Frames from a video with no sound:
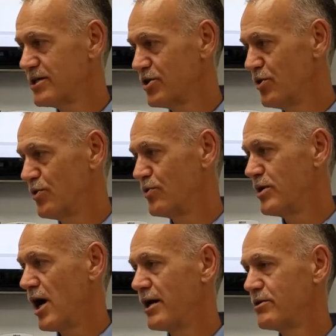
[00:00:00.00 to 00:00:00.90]
so
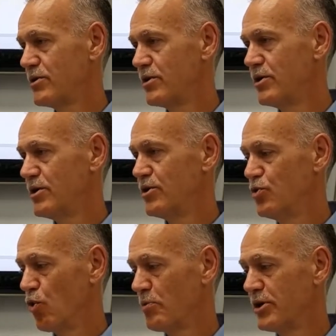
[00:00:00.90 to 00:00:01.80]
not
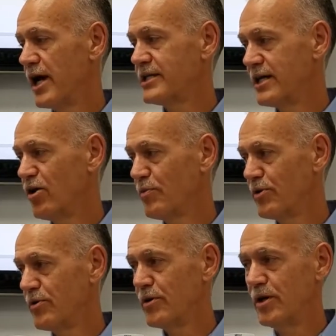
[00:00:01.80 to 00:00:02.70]
normal, not
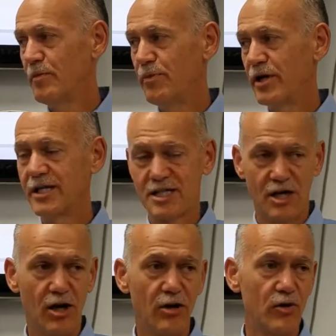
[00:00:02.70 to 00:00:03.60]
terrible. But his
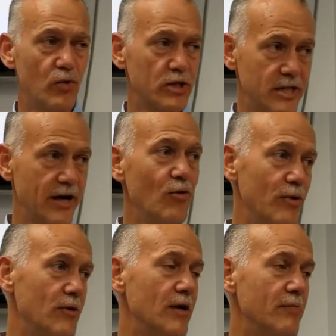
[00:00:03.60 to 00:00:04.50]
color was
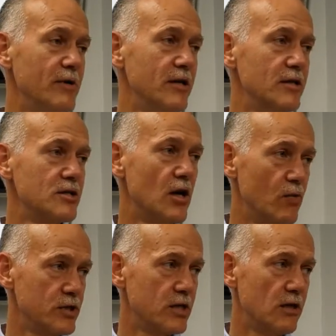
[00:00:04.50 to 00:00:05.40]
terrible. I mean, this dog
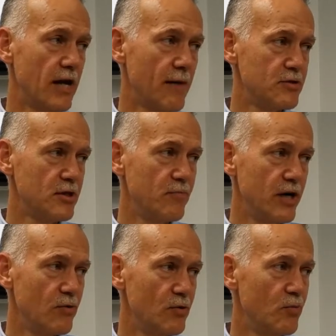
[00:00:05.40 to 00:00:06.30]
was collapsed and
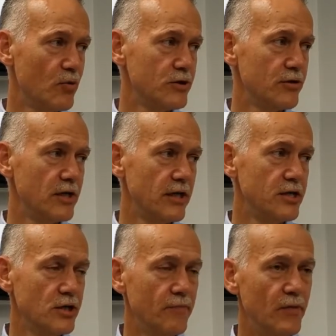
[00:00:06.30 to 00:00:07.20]
pale with poor
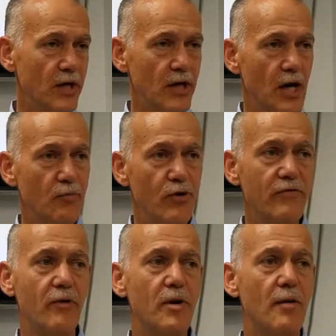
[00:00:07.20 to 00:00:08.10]
circulation. A
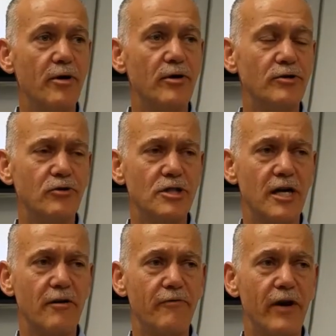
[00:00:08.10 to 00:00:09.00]
brief abdominal
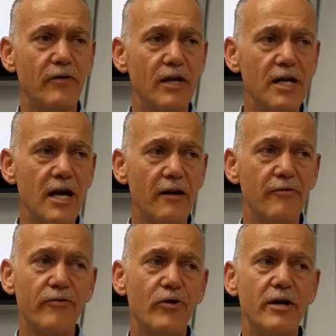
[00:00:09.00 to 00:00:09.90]
ultrasound found that he had
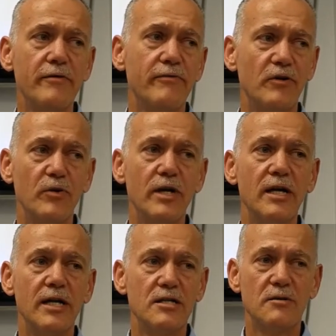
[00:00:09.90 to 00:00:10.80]
free fluid in
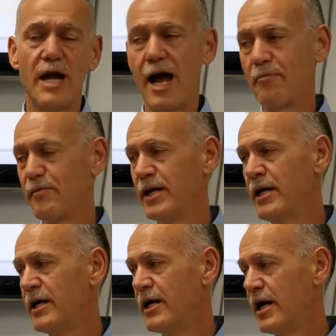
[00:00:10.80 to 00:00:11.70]
his abdomen,
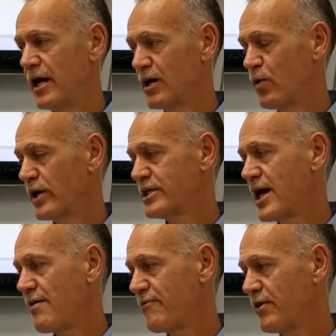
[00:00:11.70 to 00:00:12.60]
and a quick
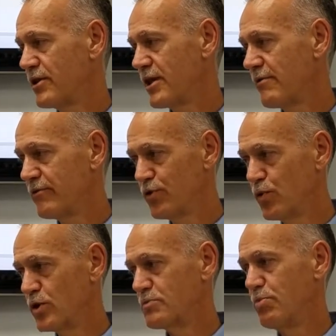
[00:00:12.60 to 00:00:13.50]
tap found that that fluid
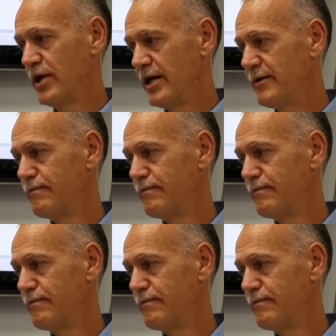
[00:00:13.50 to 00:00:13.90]
was blood.